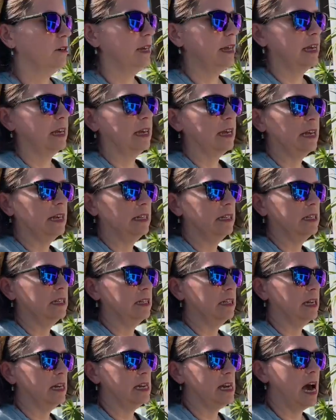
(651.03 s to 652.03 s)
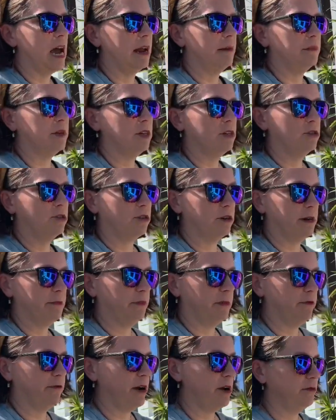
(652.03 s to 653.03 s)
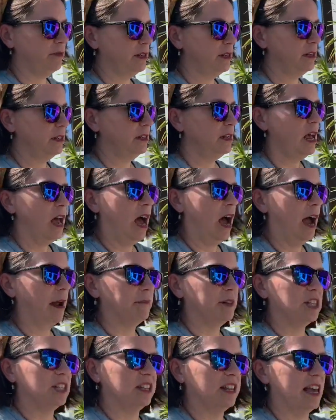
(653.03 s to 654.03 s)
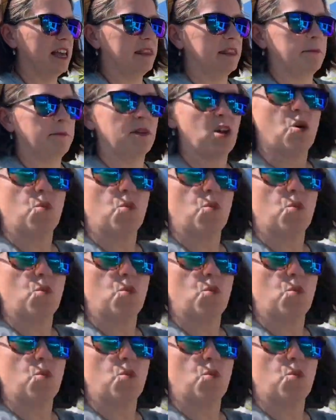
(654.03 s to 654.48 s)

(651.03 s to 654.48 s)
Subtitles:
it gets time to trim the roses. I'm just letting them go